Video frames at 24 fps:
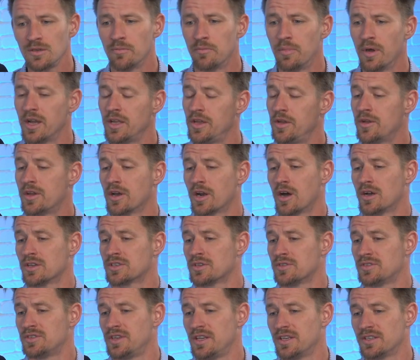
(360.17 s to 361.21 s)
But you could
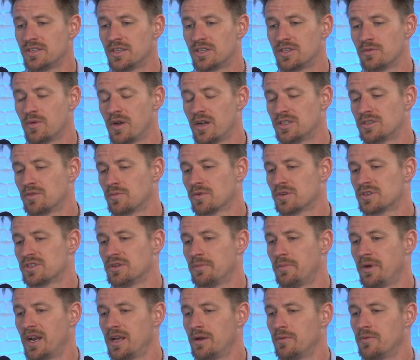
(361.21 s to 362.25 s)
also see a situation where
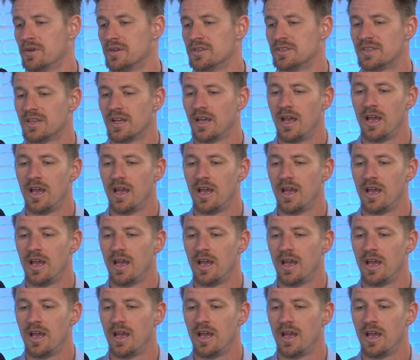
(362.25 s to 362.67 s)
somebody was